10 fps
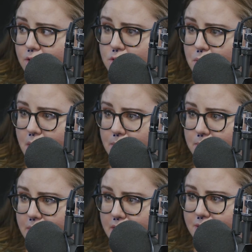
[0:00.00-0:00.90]
a huge
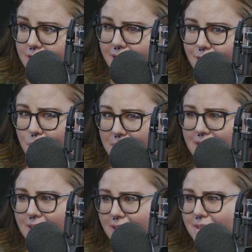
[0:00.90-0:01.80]
problem because look at the
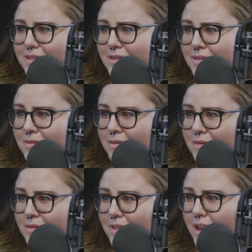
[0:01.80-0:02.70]
weakness
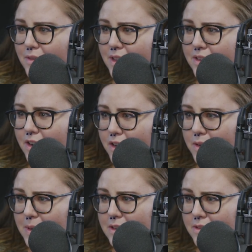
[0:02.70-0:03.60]
of these
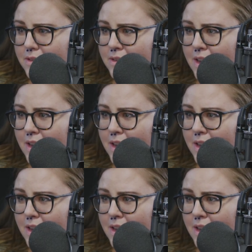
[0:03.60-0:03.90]
arguments.